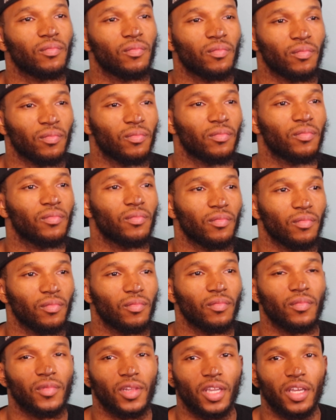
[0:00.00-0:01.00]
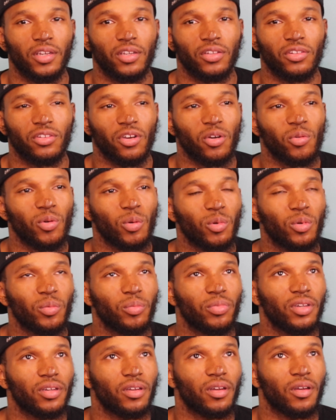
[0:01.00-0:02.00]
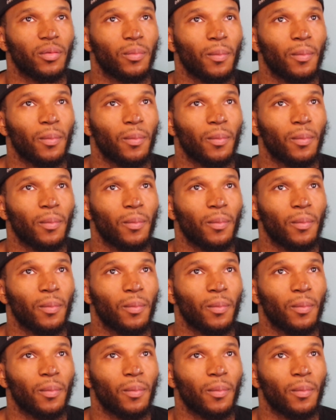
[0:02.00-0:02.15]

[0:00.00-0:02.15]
Mm-hmm. And the third one would be,